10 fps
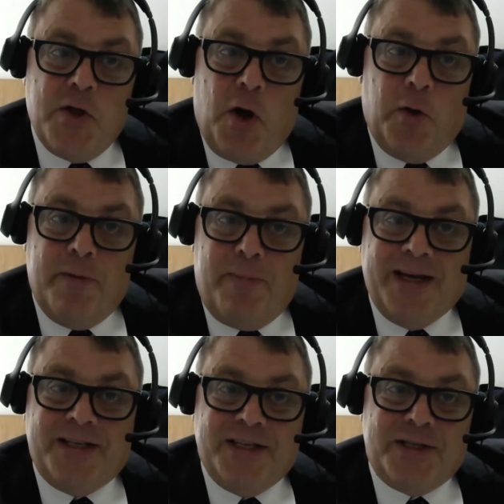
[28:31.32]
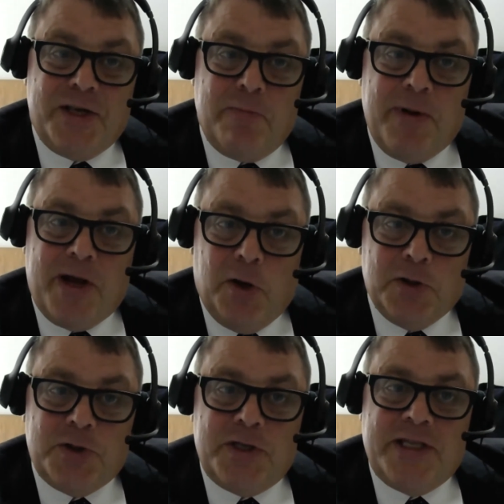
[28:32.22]
on the basis that
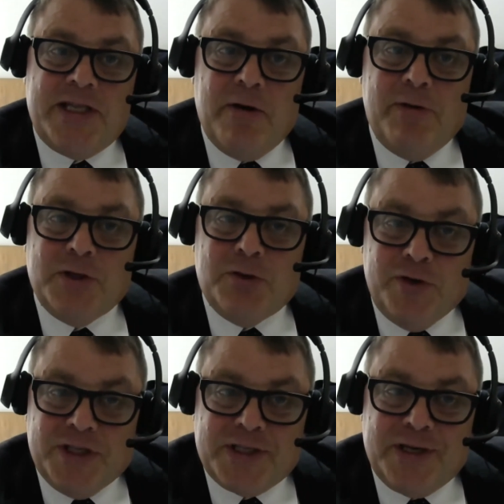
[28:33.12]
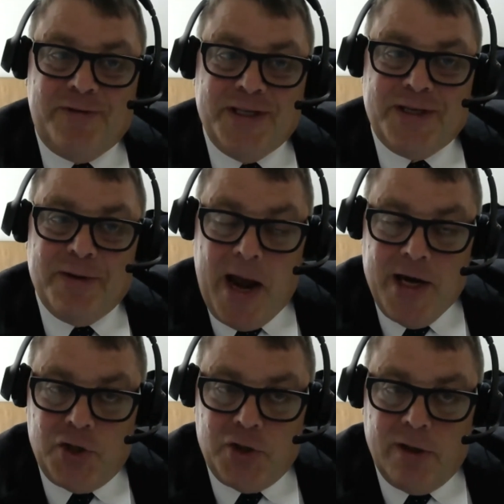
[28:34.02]
because there is a risk of
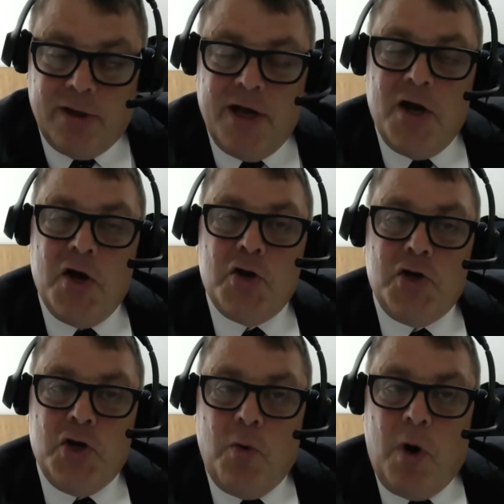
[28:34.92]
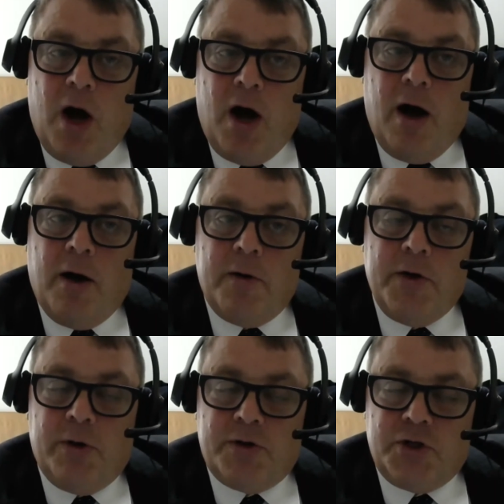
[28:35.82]
dissipation, you're
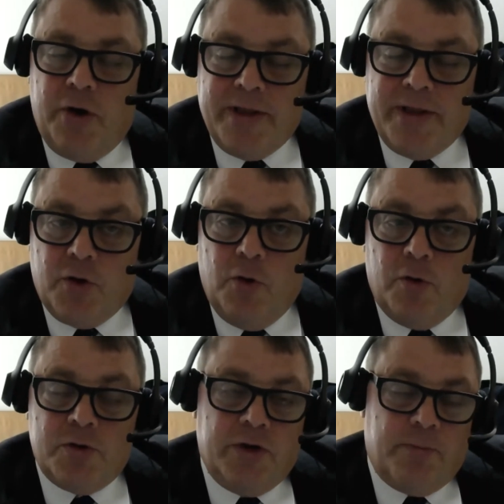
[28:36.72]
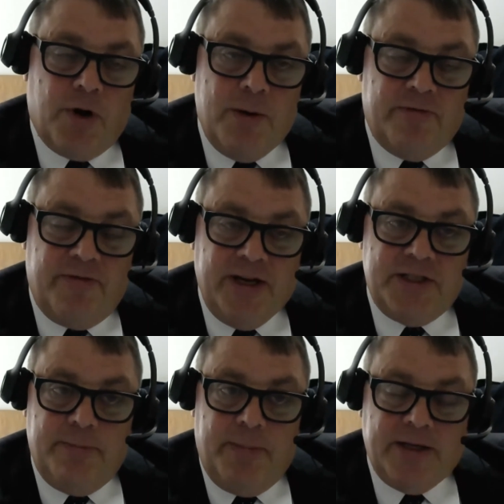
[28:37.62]
showing the court on a prima
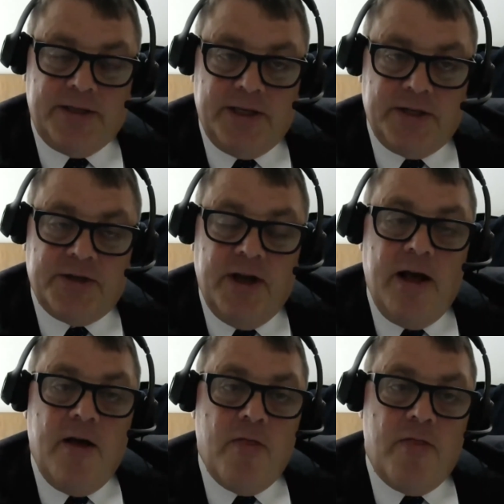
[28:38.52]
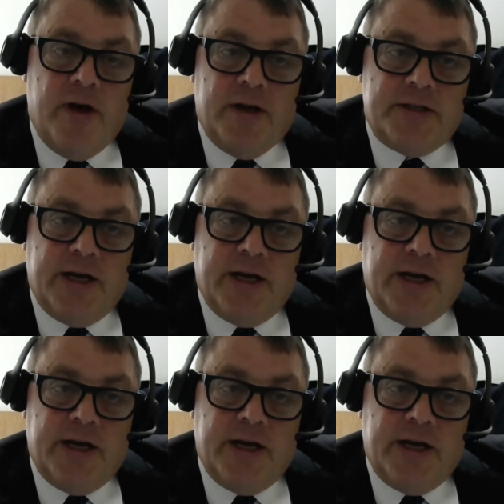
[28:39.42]
facie basis that